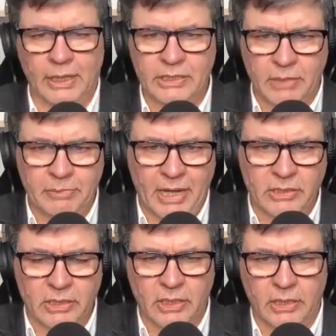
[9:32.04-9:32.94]
let's get back
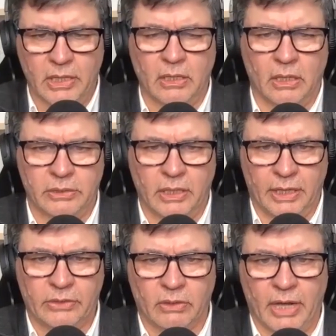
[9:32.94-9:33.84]
to the the, the
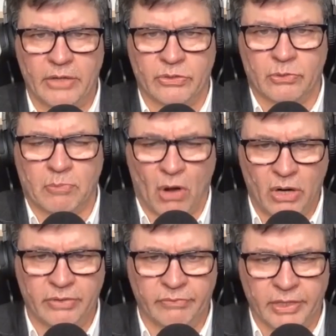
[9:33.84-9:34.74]
electrolyzers
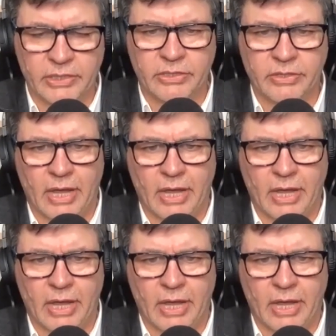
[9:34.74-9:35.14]
part of this.